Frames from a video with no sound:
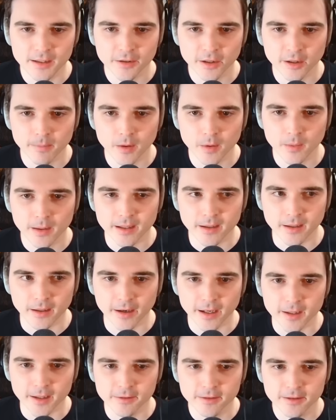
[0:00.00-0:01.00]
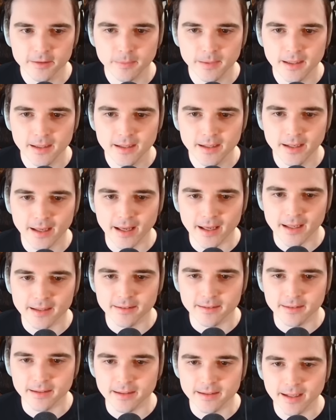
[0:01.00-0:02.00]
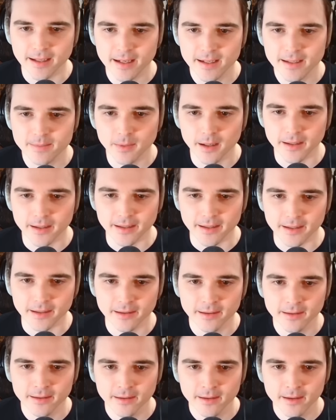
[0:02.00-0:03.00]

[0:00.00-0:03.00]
turbo and ground speed as the Teddy Buggy,